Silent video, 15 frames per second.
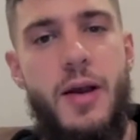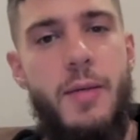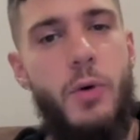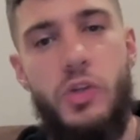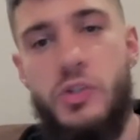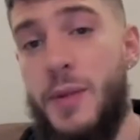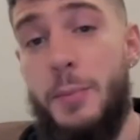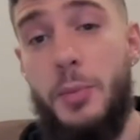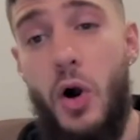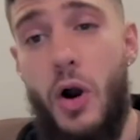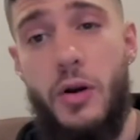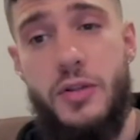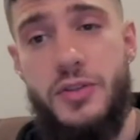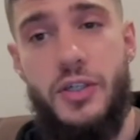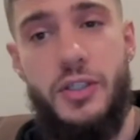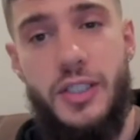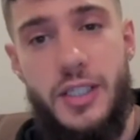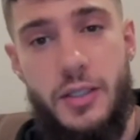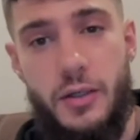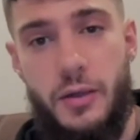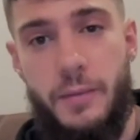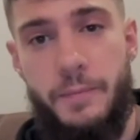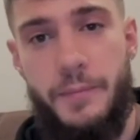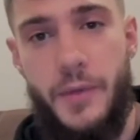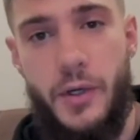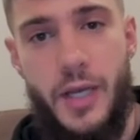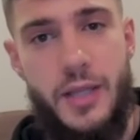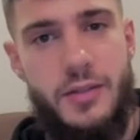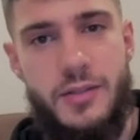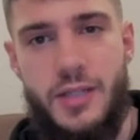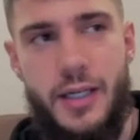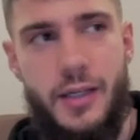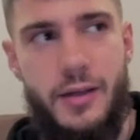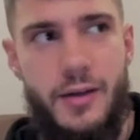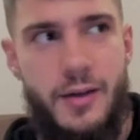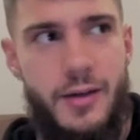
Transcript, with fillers: most people aren't the leader Okay, there's like